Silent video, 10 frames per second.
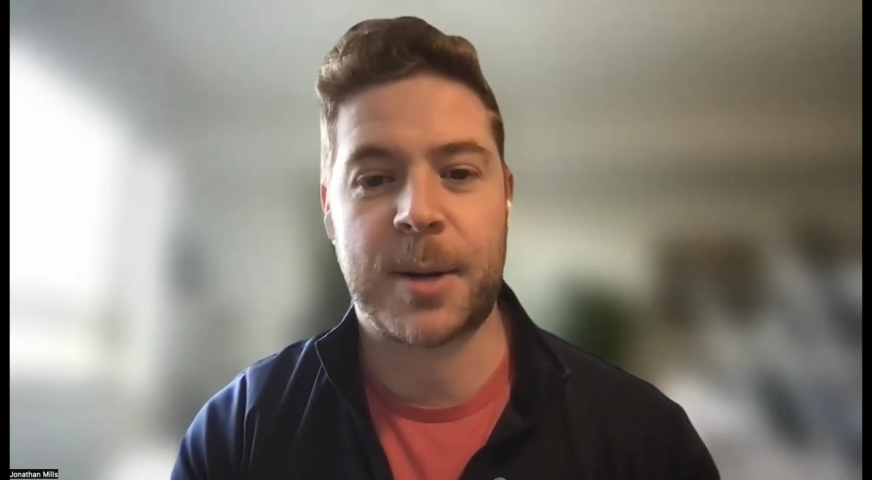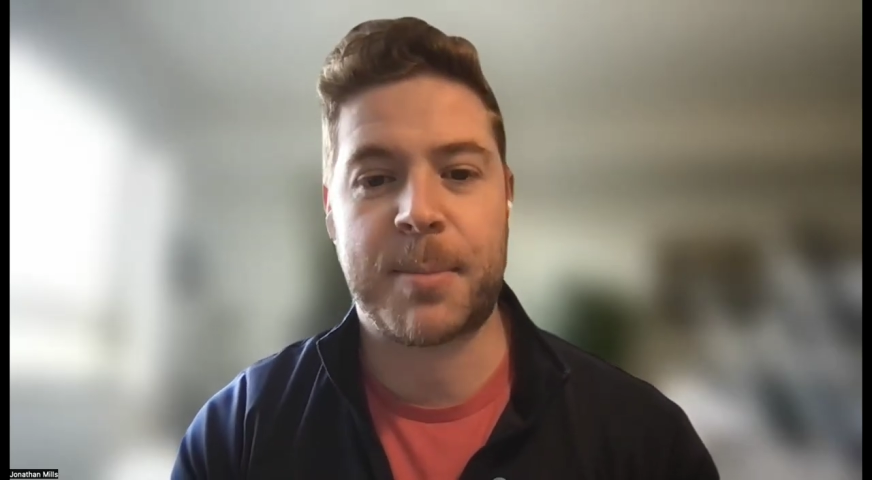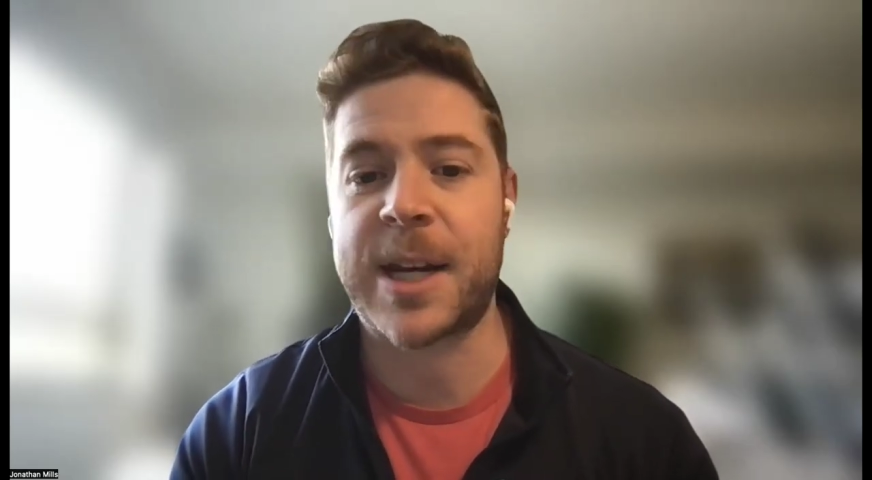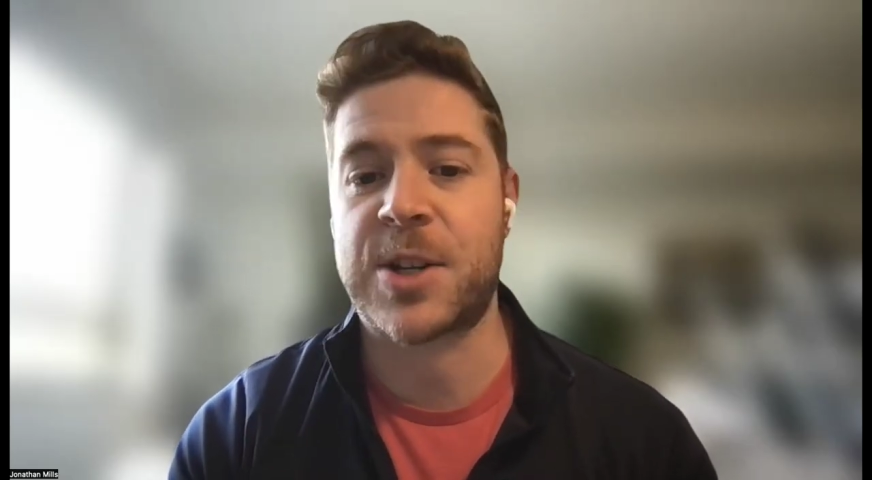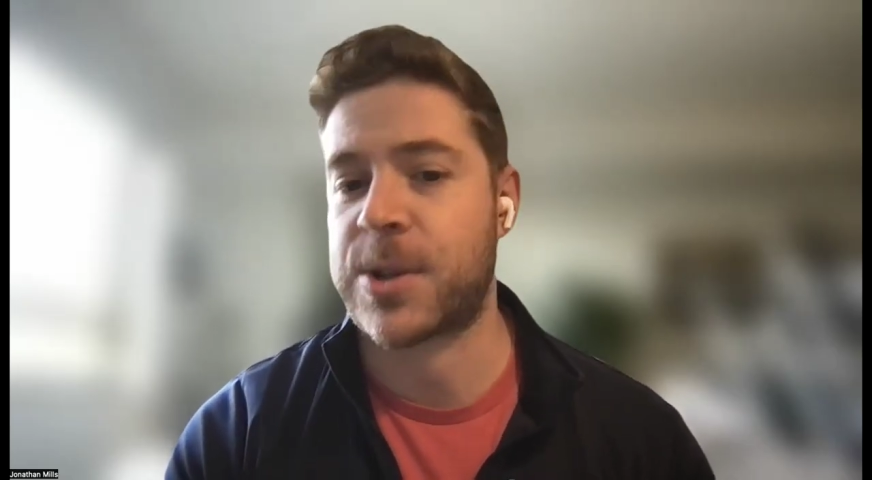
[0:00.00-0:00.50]

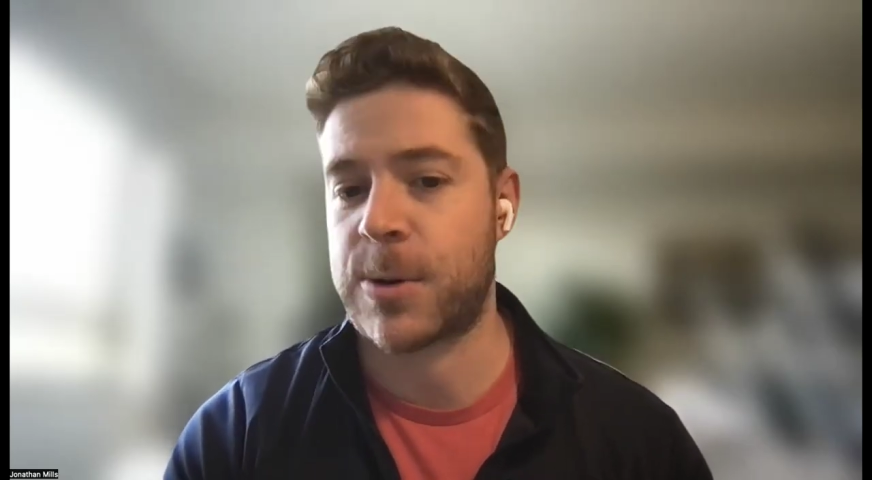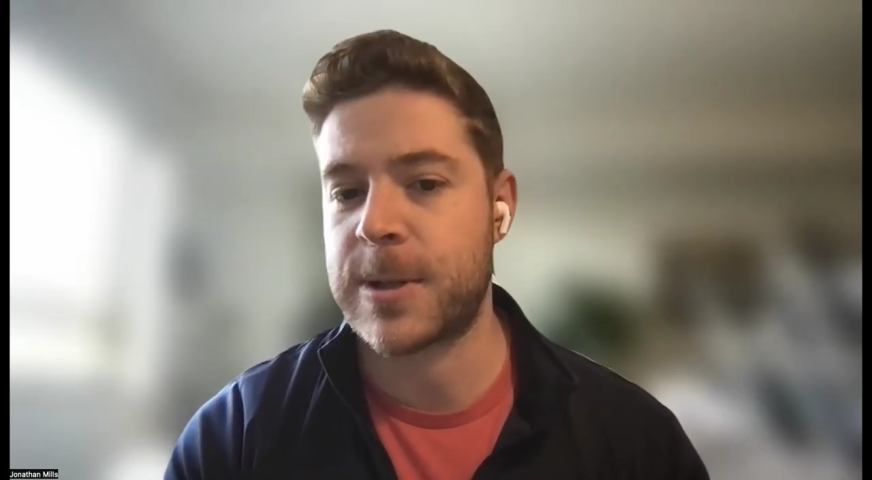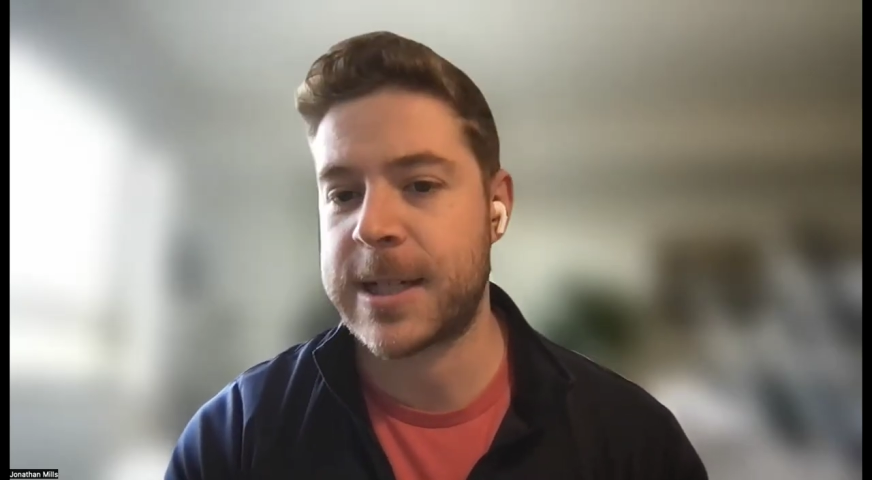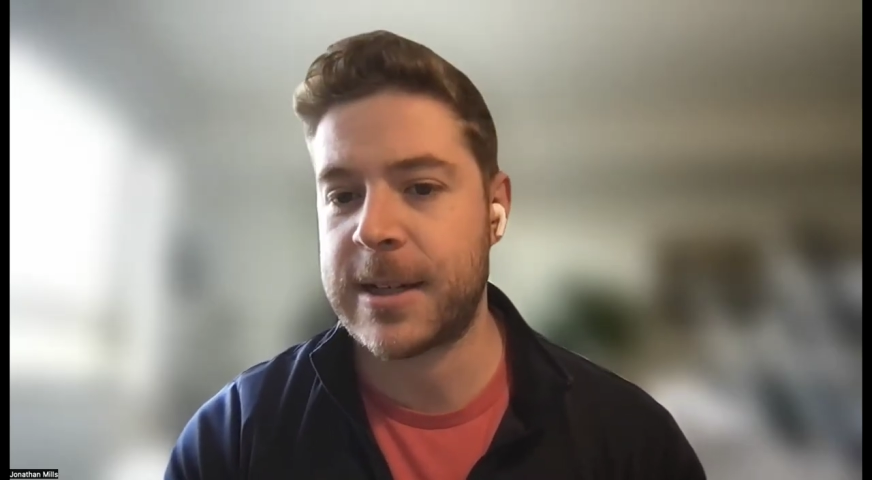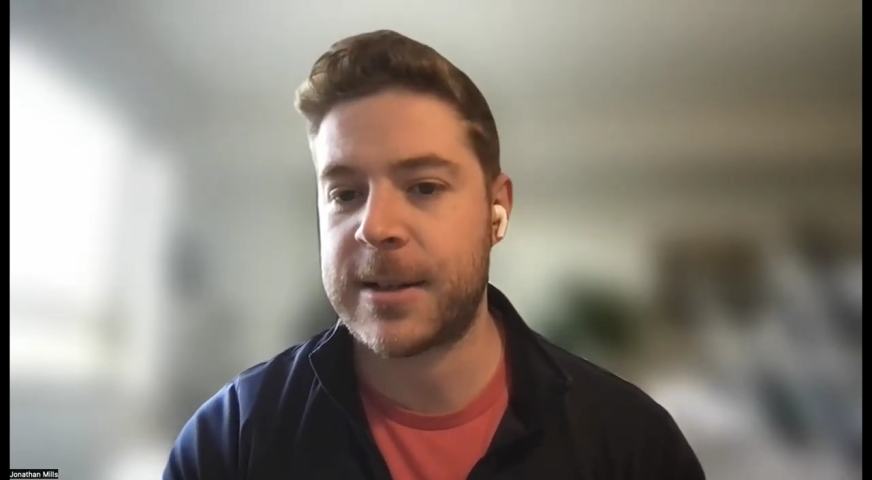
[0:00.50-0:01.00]
on page
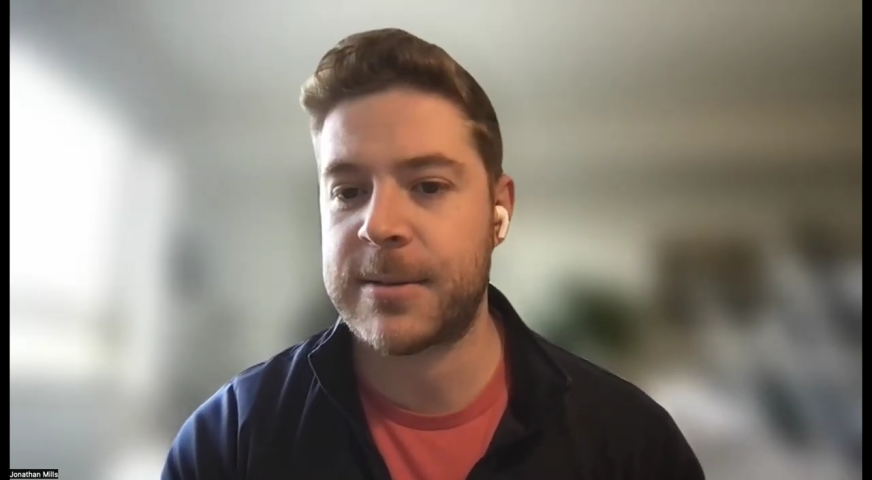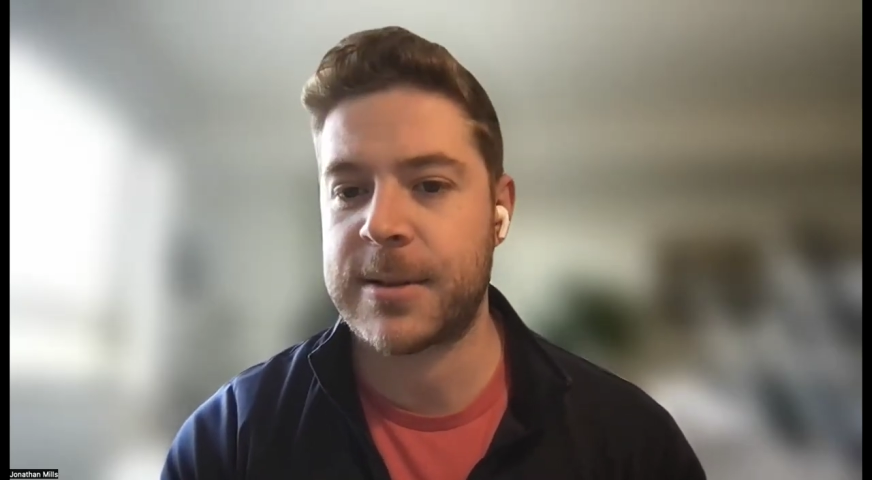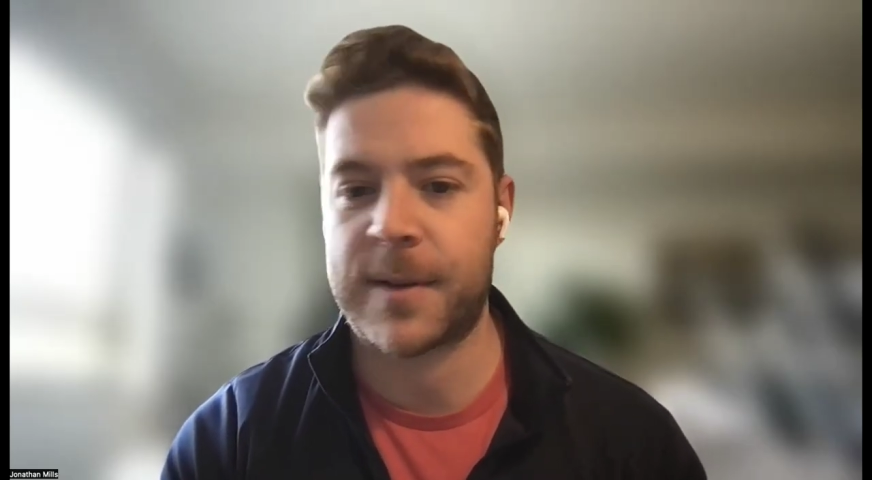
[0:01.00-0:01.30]
13